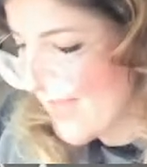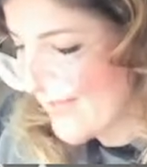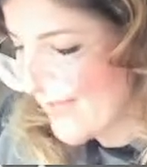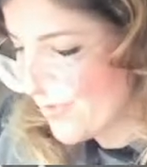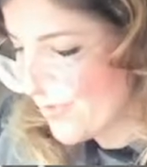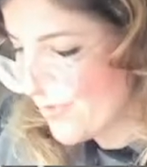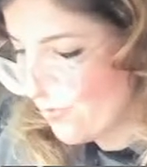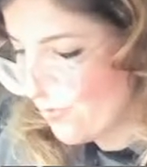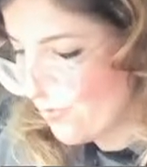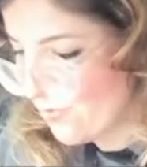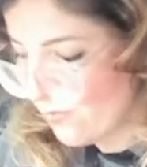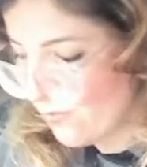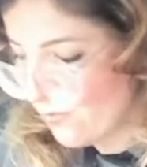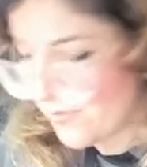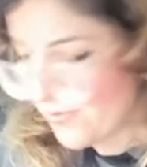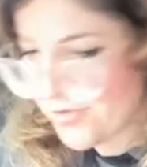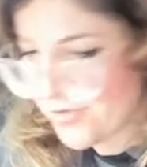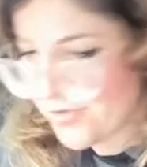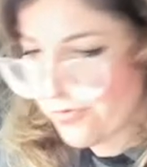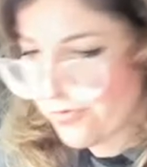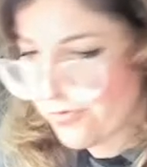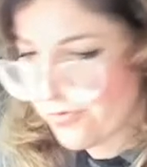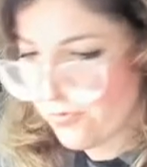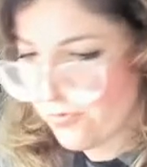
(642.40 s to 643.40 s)
to
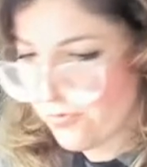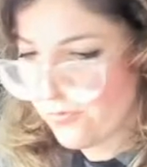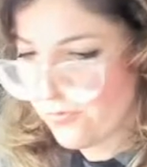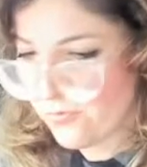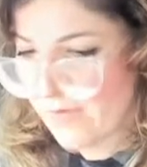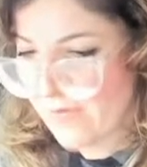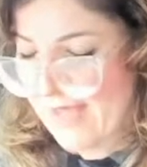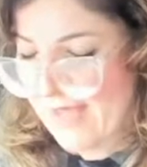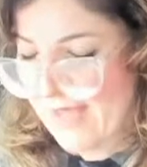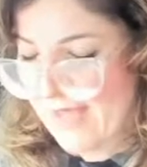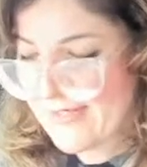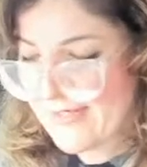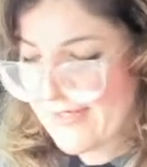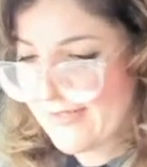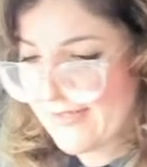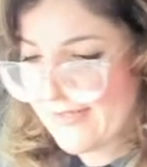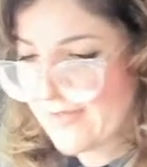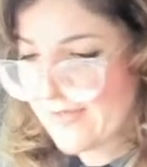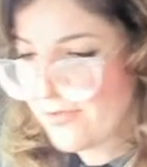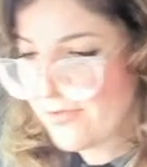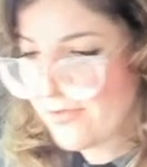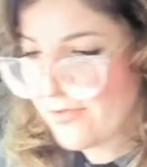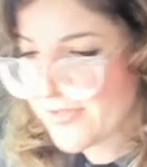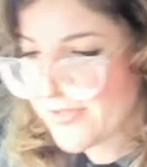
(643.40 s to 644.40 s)
do any
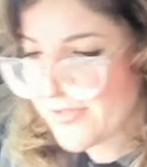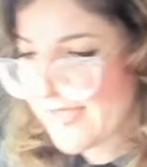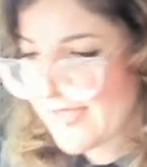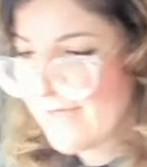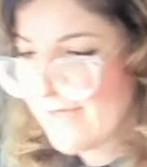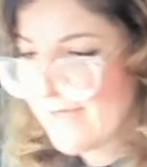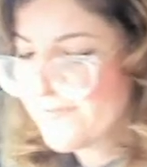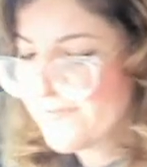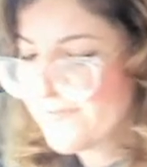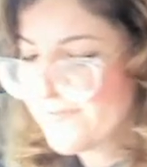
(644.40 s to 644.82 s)
color scheme,